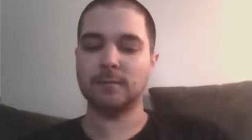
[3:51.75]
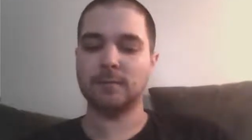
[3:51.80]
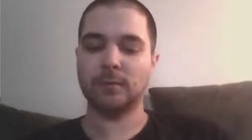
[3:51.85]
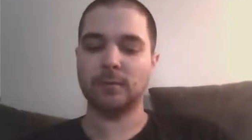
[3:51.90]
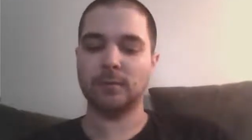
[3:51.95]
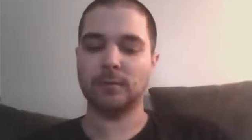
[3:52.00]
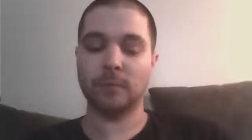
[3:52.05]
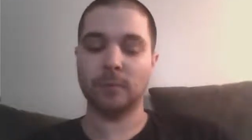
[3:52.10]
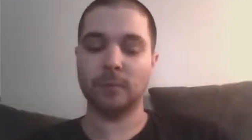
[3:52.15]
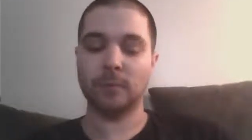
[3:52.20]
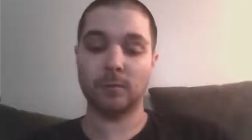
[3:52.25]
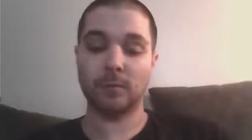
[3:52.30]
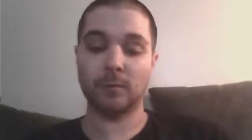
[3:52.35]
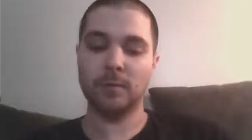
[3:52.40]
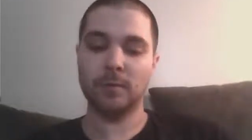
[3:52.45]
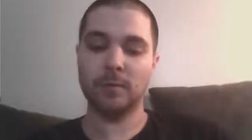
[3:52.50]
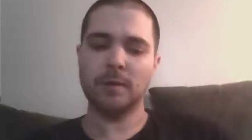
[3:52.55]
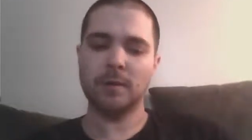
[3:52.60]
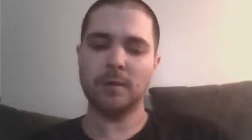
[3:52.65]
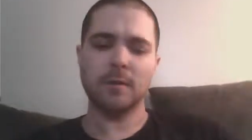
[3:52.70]

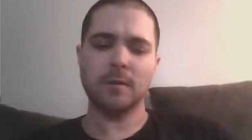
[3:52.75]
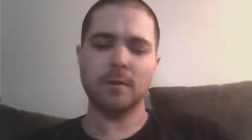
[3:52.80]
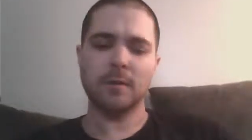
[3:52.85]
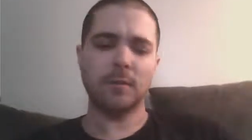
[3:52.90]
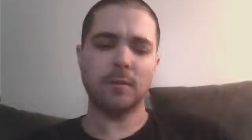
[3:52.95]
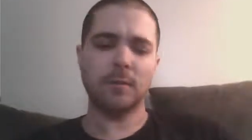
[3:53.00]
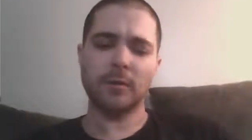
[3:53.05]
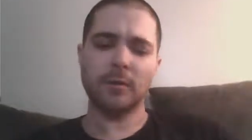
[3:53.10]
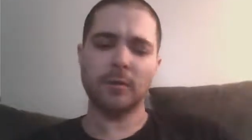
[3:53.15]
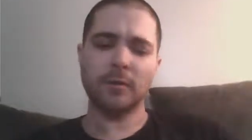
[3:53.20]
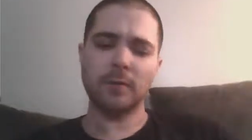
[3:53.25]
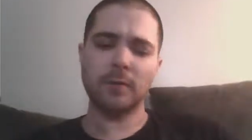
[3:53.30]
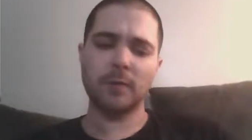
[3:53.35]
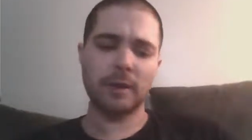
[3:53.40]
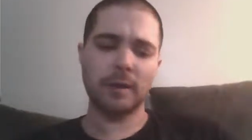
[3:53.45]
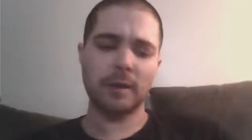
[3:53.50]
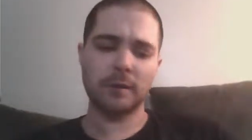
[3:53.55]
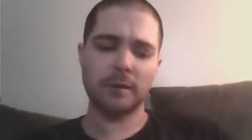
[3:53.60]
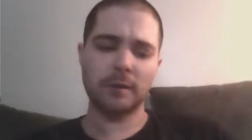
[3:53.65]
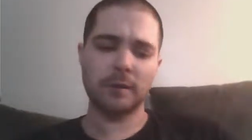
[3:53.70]
perform without
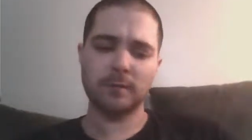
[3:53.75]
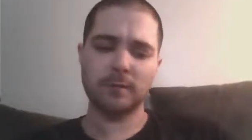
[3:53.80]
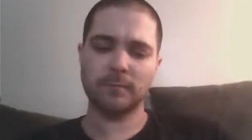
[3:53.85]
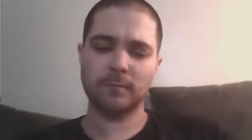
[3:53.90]
any